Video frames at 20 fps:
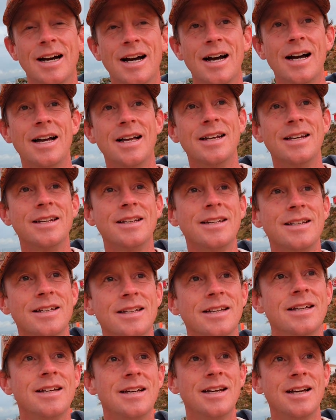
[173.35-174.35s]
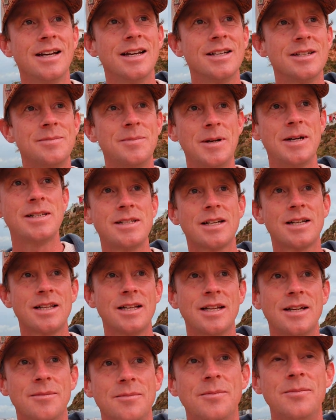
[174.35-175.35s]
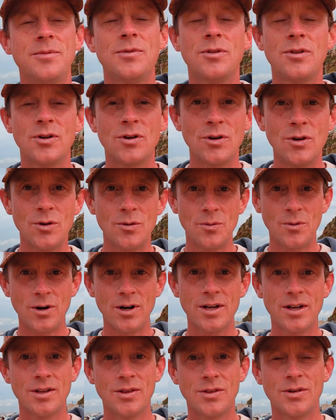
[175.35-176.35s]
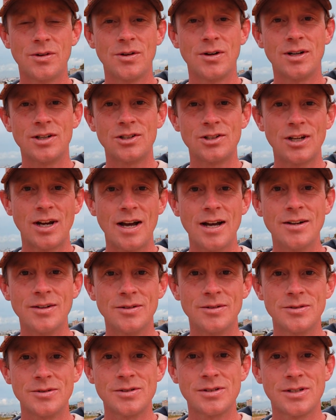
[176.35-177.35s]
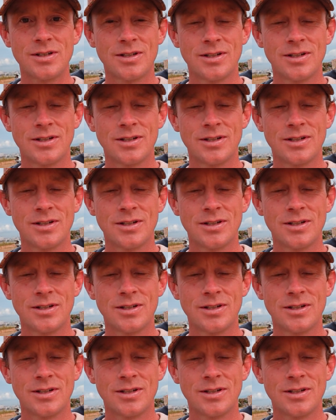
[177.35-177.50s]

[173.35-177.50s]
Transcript: and it's basically through working through our shadow